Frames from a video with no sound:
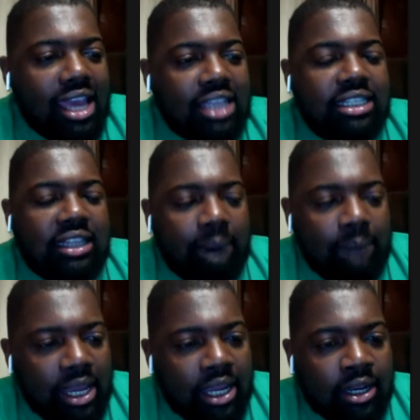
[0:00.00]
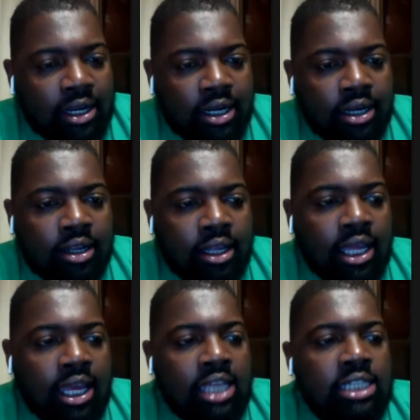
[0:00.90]
his demeanor,
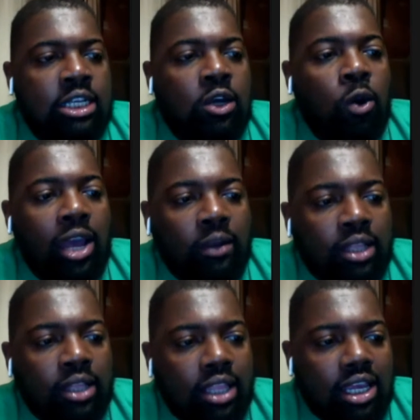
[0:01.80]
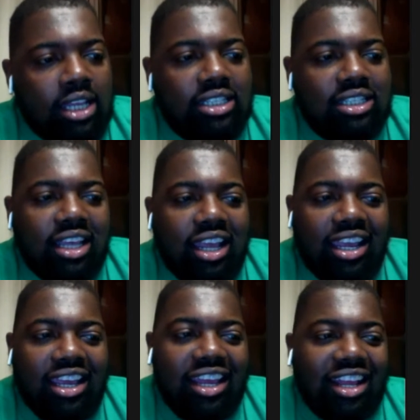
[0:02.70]
his quick release,
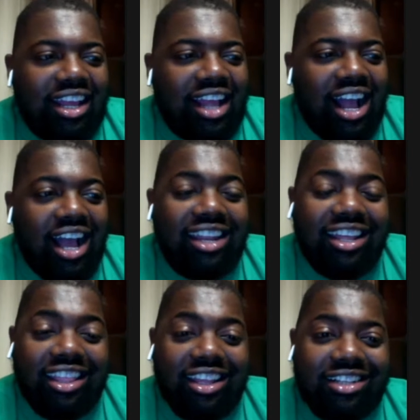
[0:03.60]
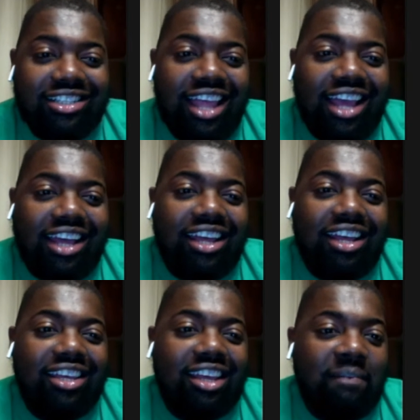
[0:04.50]
it kind of looks like
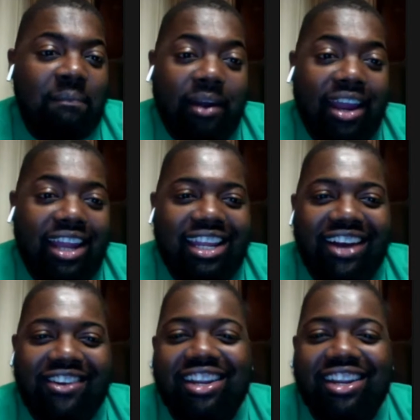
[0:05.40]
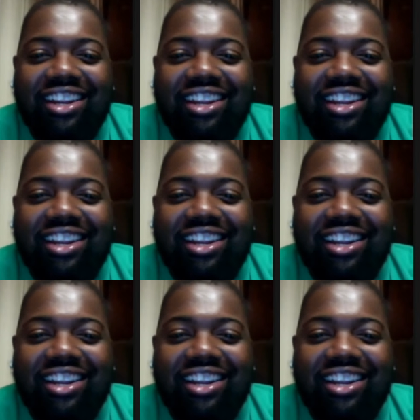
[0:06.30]
a Brady out there. And that's
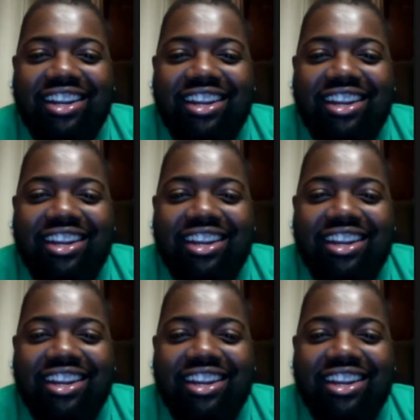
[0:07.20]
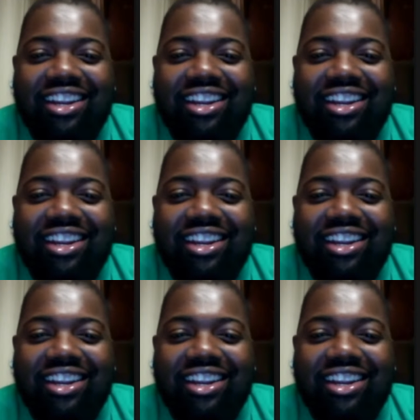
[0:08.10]
scary. Like, not
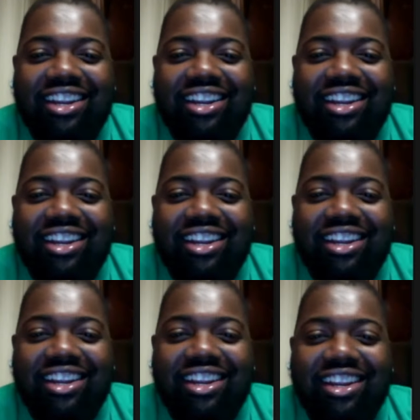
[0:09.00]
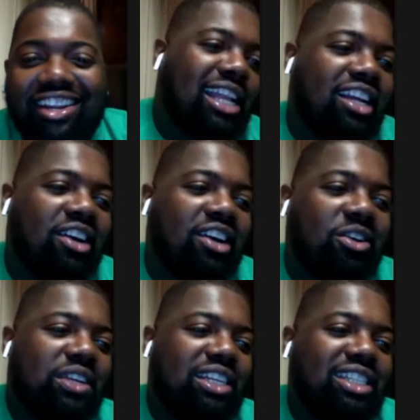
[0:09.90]
again. Like, we about to have to go
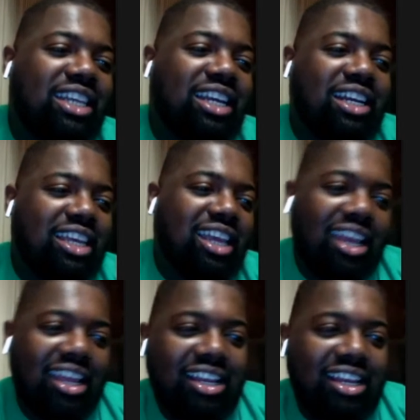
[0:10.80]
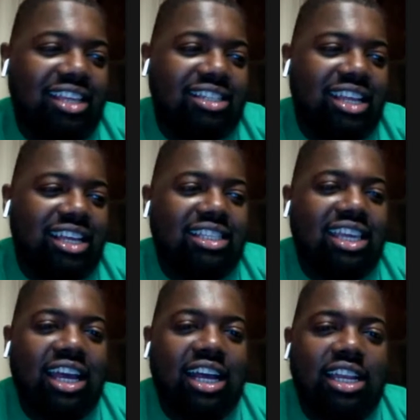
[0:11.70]
through this shit again. These niggas
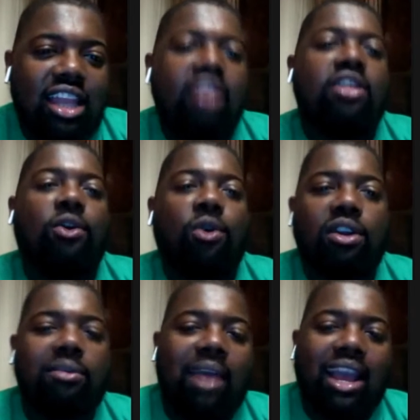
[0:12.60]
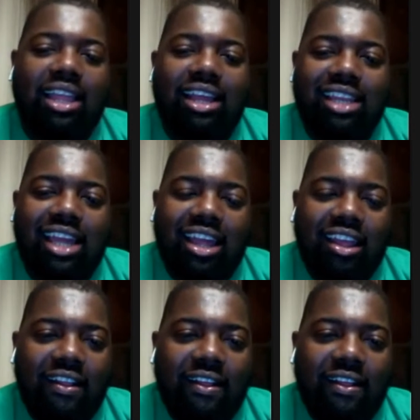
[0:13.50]
get another quarterback like that.